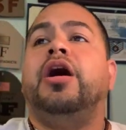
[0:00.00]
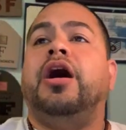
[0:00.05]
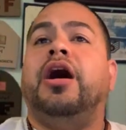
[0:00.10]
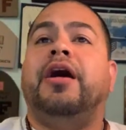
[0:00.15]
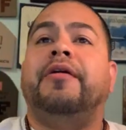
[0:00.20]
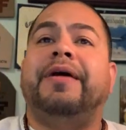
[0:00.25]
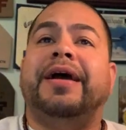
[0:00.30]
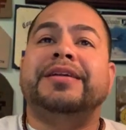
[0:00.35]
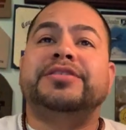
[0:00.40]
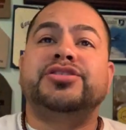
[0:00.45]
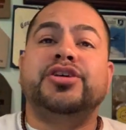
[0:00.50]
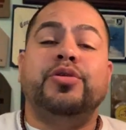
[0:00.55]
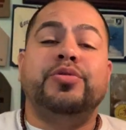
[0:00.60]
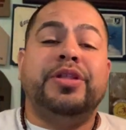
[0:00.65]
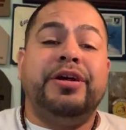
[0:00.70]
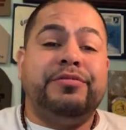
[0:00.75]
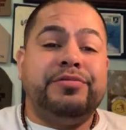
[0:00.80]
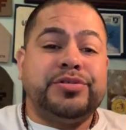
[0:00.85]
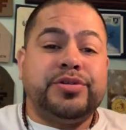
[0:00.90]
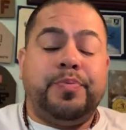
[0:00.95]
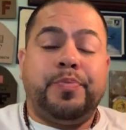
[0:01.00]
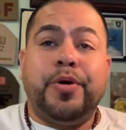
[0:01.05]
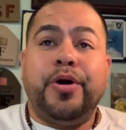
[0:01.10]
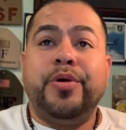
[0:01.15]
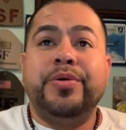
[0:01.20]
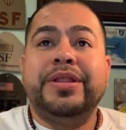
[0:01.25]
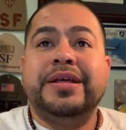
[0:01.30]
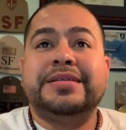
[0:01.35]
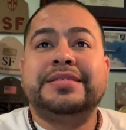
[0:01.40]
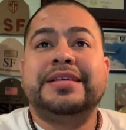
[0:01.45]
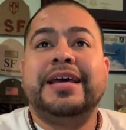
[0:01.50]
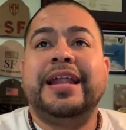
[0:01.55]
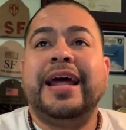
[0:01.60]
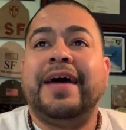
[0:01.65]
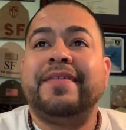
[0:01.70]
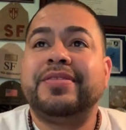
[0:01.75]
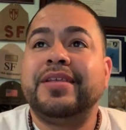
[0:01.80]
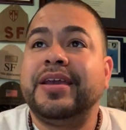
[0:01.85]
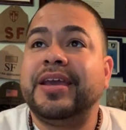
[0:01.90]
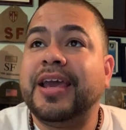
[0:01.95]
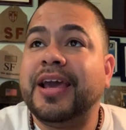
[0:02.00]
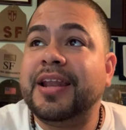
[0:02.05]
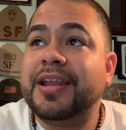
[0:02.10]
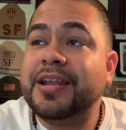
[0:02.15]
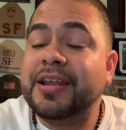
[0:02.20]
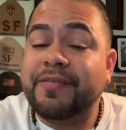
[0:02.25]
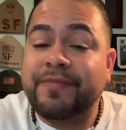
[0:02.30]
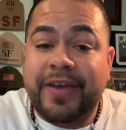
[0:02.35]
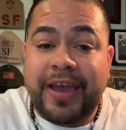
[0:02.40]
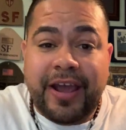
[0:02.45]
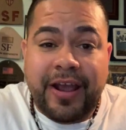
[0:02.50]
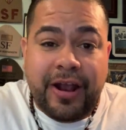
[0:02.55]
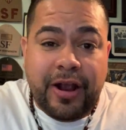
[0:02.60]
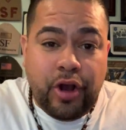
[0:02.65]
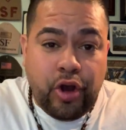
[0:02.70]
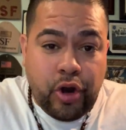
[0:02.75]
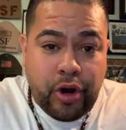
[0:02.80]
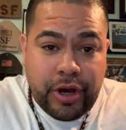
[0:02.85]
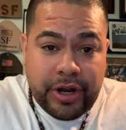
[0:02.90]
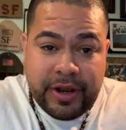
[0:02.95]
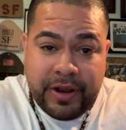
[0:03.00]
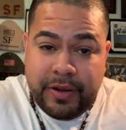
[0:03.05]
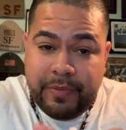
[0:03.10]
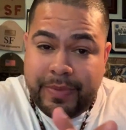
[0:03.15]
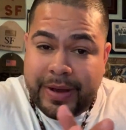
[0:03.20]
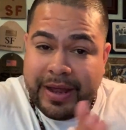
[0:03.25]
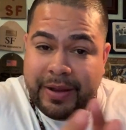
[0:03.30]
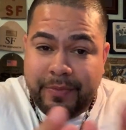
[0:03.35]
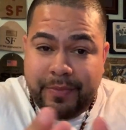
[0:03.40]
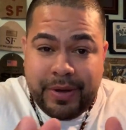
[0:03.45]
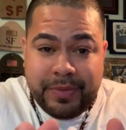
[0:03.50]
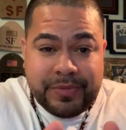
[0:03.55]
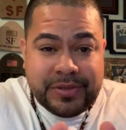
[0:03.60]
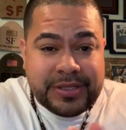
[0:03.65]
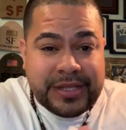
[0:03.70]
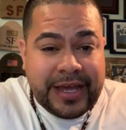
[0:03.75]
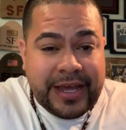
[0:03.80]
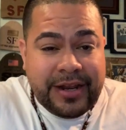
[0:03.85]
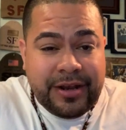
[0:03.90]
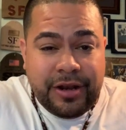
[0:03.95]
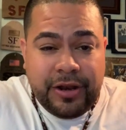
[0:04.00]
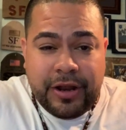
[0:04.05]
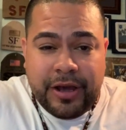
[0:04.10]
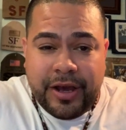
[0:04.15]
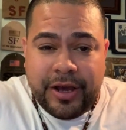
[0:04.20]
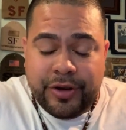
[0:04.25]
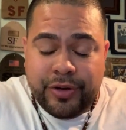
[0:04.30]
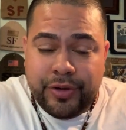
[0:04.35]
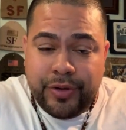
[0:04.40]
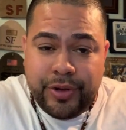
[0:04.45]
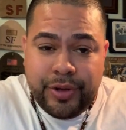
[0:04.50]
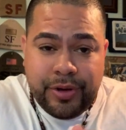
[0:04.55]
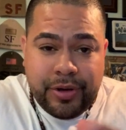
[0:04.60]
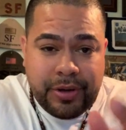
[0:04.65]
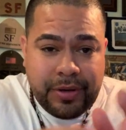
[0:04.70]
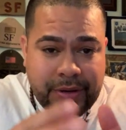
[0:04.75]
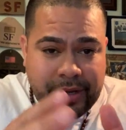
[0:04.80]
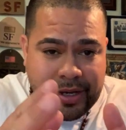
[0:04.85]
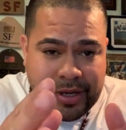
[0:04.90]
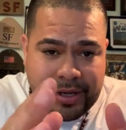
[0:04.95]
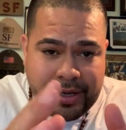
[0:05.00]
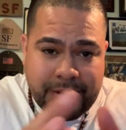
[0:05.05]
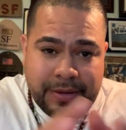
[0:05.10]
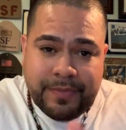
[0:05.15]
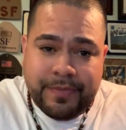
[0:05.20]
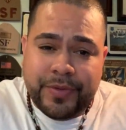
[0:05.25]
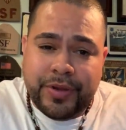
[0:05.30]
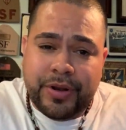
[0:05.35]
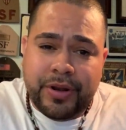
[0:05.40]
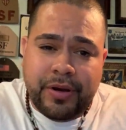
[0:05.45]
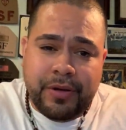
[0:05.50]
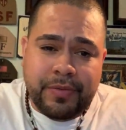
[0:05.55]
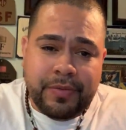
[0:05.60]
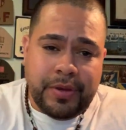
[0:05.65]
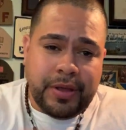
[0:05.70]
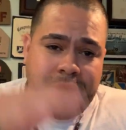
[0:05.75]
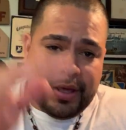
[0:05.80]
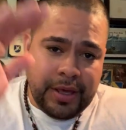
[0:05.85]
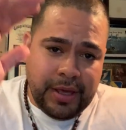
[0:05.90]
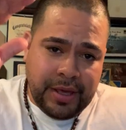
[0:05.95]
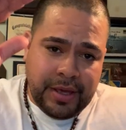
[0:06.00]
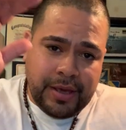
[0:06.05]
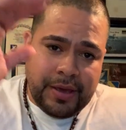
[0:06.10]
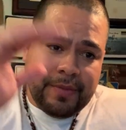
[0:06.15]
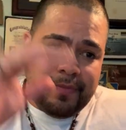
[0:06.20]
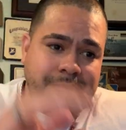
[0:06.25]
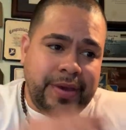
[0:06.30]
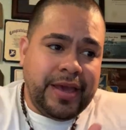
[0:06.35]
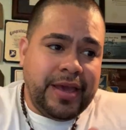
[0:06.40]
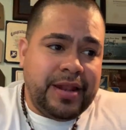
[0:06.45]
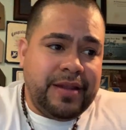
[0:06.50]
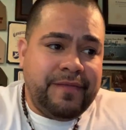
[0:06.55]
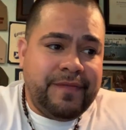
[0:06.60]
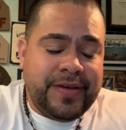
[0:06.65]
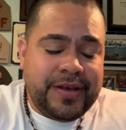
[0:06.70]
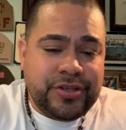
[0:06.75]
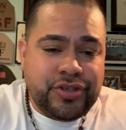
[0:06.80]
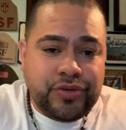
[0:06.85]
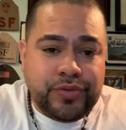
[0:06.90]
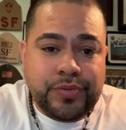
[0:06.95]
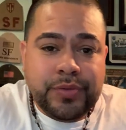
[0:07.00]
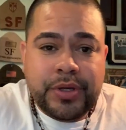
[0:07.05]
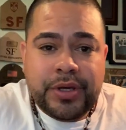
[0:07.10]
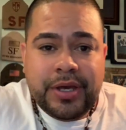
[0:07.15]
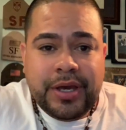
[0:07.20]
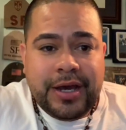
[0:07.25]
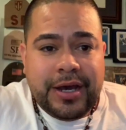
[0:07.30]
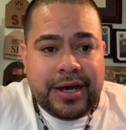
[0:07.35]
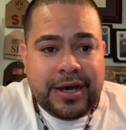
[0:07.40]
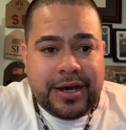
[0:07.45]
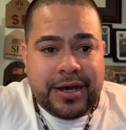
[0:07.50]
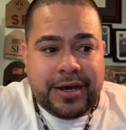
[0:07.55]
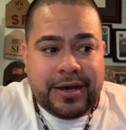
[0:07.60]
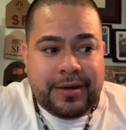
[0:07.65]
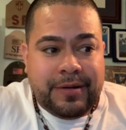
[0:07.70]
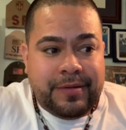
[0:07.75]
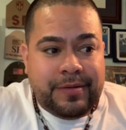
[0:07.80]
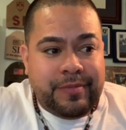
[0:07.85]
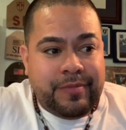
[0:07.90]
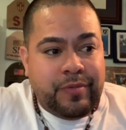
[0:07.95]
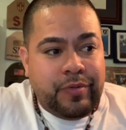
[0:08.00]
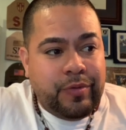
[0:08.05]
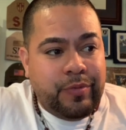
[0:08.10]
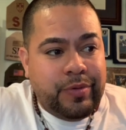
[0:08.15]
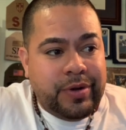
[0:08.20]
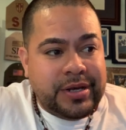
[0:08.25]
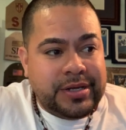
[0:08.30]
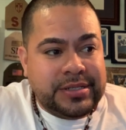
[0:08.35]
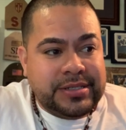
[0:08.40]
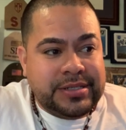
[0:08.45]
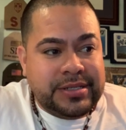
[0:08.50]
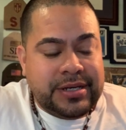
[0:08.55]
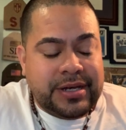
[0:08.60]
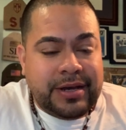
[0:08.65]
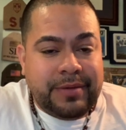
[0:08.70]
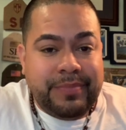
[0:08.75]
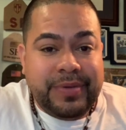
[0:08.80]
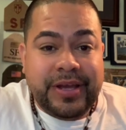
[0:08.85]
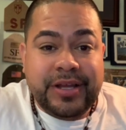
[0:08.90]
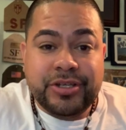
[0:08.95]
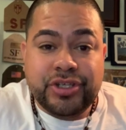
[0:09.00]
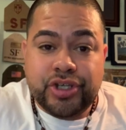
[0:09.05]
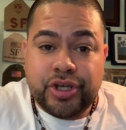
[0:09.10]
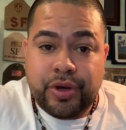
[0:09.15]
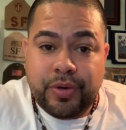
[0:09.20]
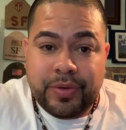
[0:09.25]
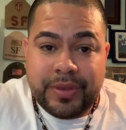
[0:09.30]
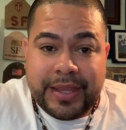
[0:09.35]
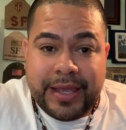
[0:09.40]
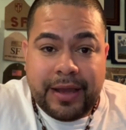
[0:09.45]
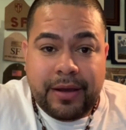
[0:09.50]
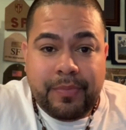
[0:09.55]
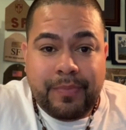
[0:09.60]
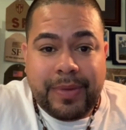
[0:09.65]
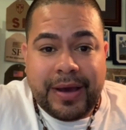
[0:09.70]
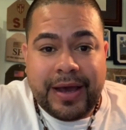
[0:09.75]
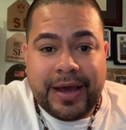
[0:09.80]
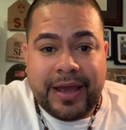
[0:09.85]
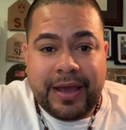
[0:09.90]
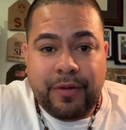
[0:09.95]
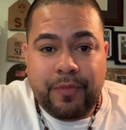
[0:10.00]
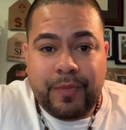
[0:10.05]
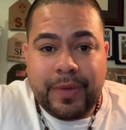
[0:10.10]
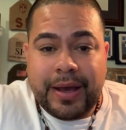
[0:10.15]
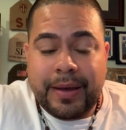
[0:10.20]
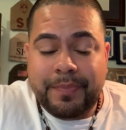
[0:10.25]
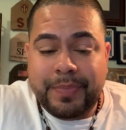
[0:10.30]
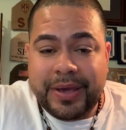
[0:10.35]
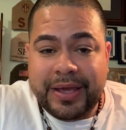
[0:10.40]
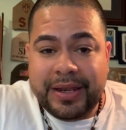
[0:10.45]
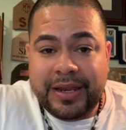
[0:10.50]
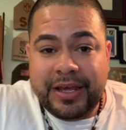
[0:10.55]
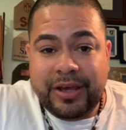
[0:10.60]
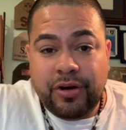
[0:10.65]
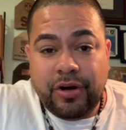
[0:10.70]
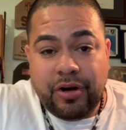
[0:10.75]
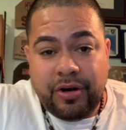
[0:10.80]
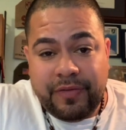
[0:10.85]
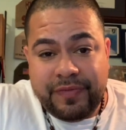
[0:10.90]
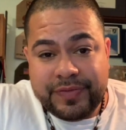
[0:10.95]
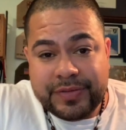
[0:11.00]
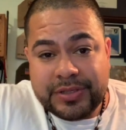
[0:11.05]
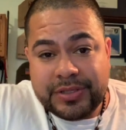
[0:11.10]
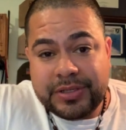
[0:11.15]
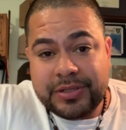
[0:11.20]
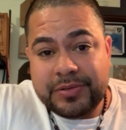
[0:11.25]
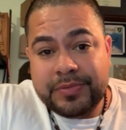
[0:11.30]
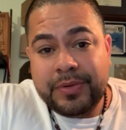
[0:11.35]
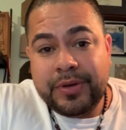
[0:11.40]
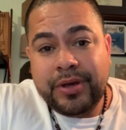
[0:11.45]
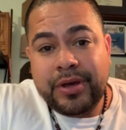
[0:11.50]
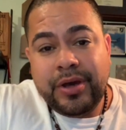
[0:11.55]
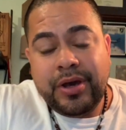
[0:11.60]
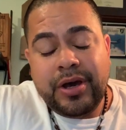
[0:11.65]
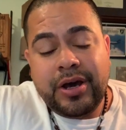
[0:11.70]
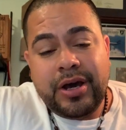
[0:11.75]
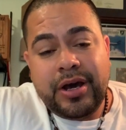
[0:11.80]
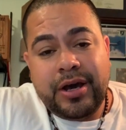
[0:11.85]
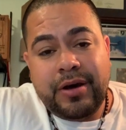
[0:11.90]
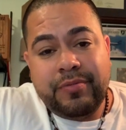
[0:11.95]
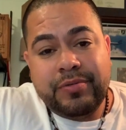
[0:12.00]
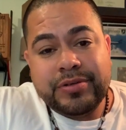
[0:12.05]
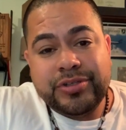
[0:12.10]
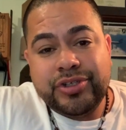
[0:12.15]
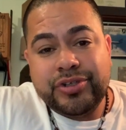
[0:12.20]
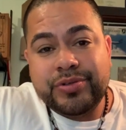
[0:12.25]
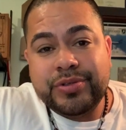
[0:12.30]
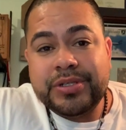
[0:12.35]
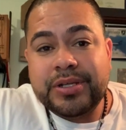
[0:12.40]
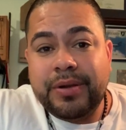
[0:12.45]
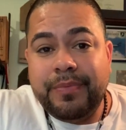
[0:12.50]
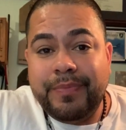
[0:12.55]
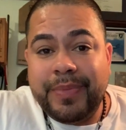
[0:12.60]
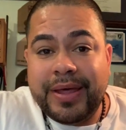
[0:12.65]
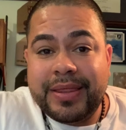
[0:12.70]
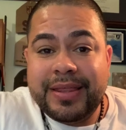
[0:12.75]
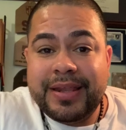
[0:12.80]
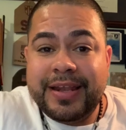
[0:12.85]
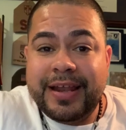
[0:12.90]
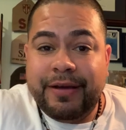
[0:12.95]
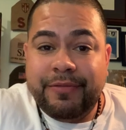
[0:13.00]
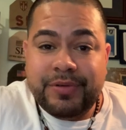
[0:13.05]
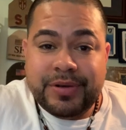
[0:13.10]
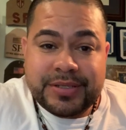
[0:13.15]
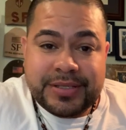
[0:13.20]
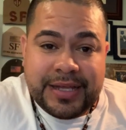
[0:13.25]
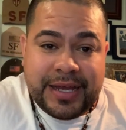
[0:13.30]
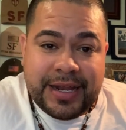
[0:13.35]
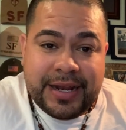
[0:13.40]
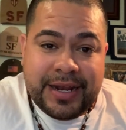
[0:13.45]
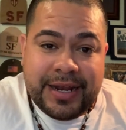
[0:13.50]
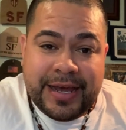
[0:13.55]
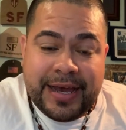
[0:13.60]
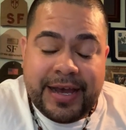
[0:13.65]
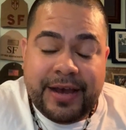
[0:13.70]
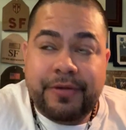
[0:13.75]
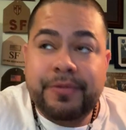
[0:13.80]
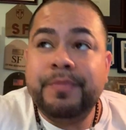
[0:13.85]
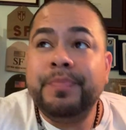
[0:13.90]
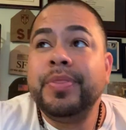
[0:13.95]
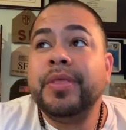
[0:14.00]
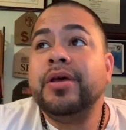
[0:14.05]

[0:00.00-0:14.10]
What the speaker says: All right, so there was a poll that said after killing of Eric Garner, everybody remembers that in New York, big individual, was being choked out by an NYPD officer, was using a method that was not allowed.